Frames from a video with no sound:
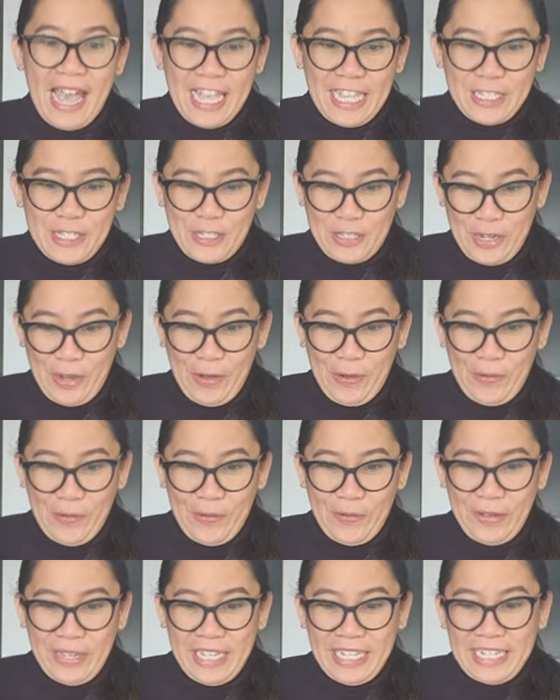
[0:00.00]

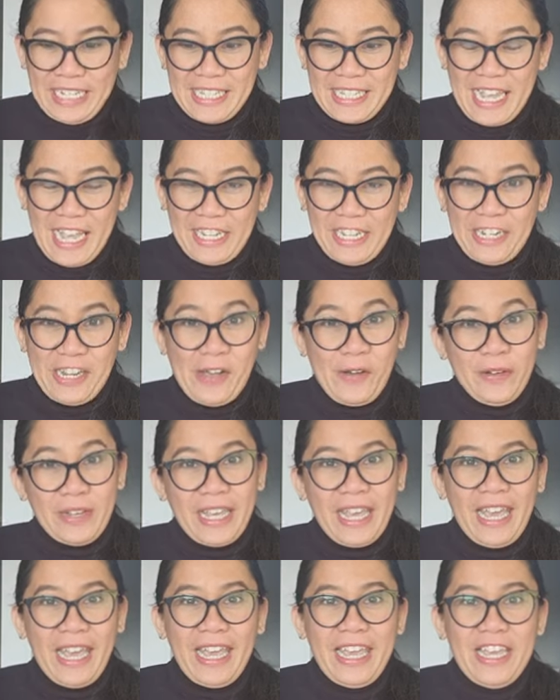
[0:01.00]
So he decided,
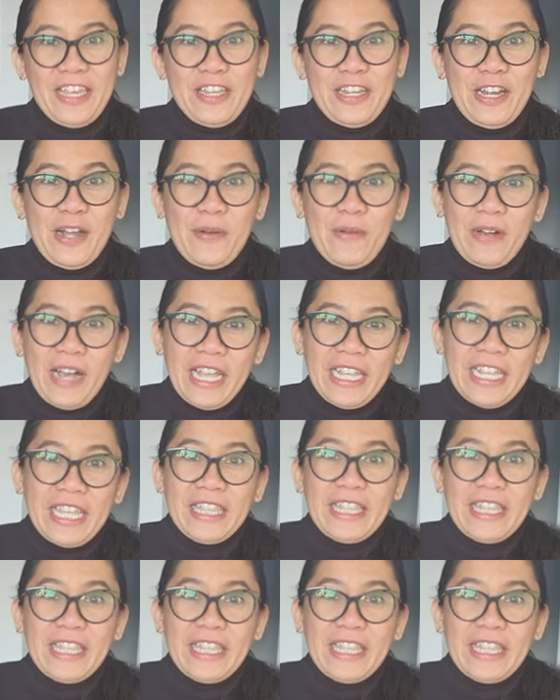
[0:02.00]
okay, you know what?